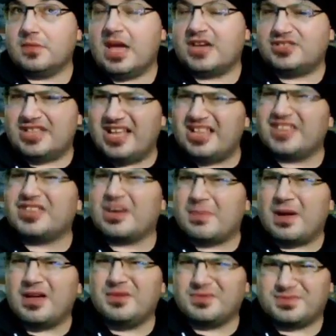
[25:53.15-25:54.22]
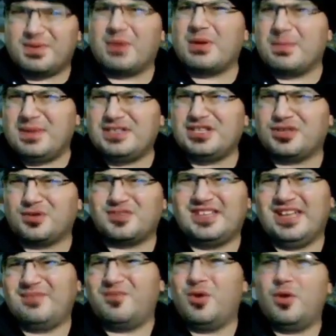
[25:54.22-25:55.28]
Actually, now that I think about it, it was probably a
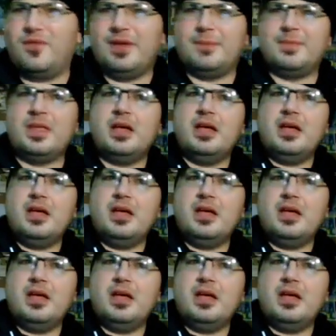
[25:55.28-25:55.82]
PG-13 movie,